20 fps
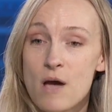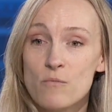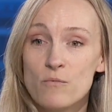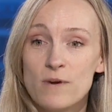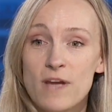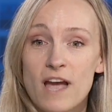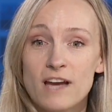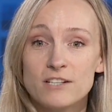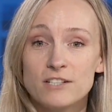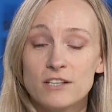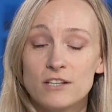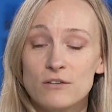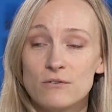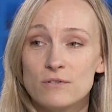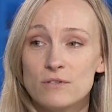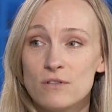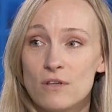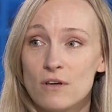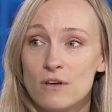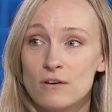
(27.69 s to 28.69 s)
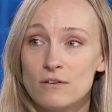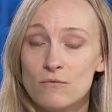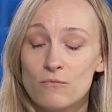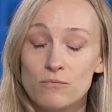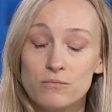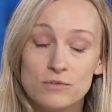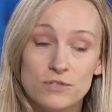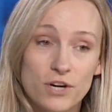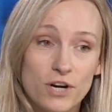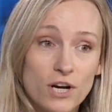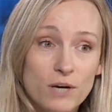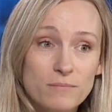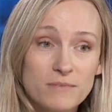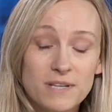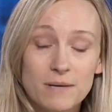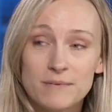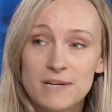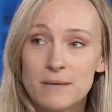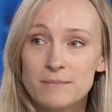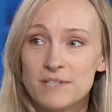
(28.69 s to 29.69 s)
We actually use the term
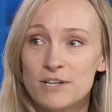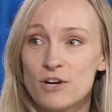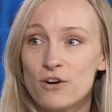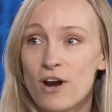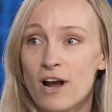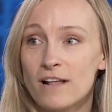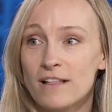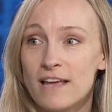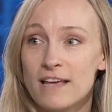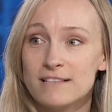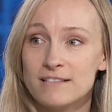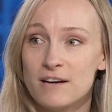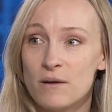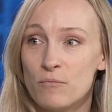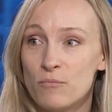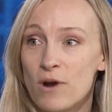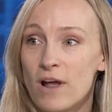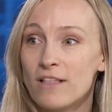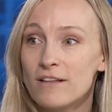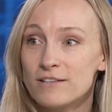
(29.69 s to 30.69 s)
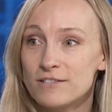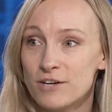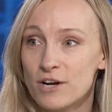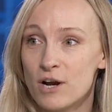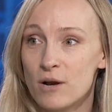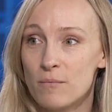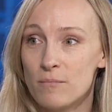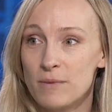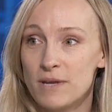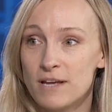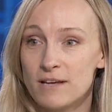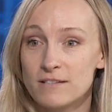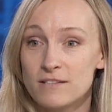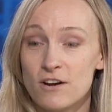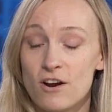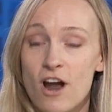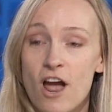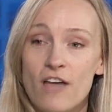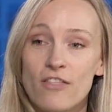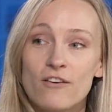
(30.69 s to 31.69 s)
sometimes incorrectly as an umbrella term because
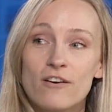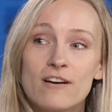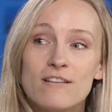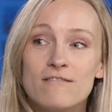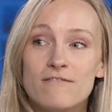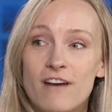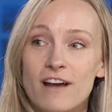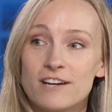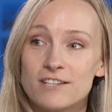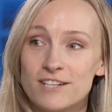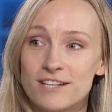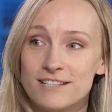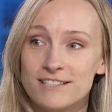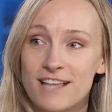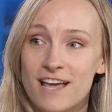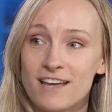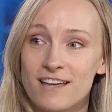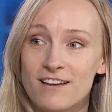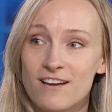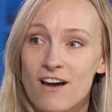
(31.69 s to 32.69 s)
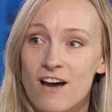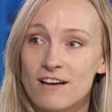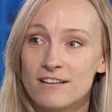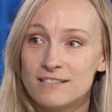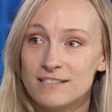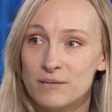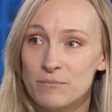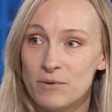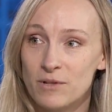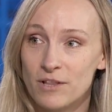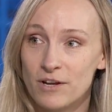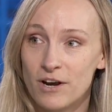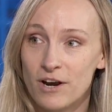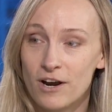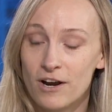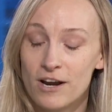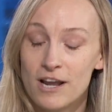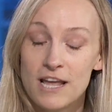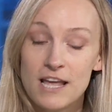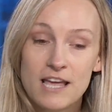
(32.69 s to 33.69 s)
there are other infections that can cause
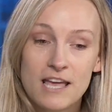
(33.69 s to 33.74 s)
similar